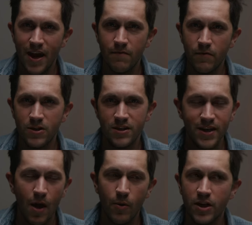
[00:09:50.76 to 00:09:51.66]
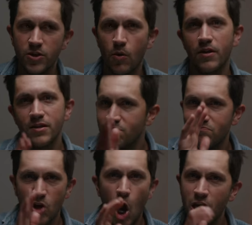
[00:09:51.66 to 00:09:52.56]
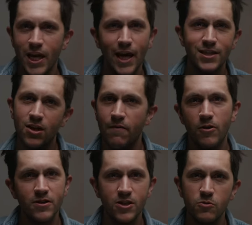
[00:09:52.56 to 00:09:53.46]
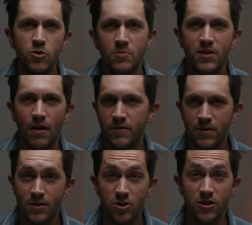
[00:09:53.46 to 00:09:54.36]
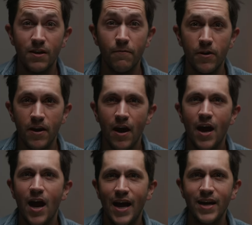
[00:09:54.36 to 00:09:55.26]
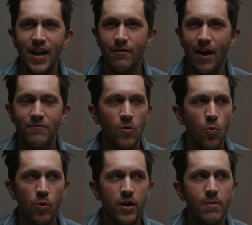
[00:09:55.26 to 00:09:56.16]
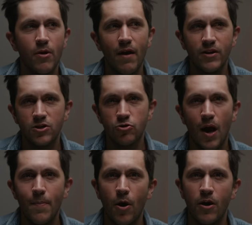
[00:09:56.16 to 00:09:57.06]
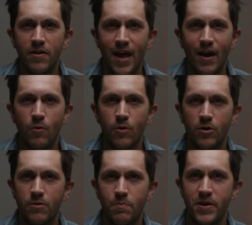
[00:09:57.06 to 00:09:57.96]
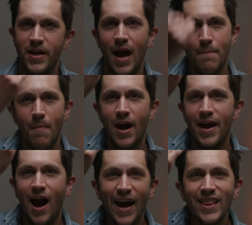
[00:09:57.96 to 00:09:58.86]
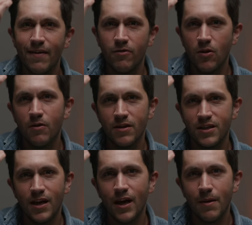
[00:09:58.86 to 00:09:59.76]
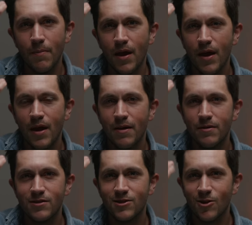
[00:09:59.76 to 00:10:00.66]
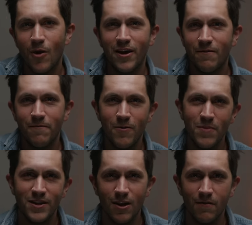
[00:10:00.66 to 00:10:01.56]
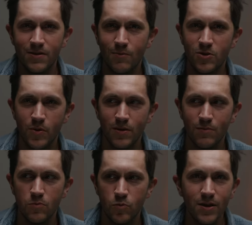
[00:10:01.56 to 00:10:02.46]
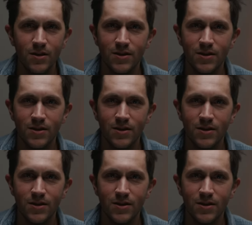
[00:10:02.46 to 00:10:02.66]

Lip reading: then versus now when I do all this talking head stuff, all this YouTube stuff is just different. I didn't have to worry about having a tripod that could be at my eye level all the time so I could film myself because I was doing real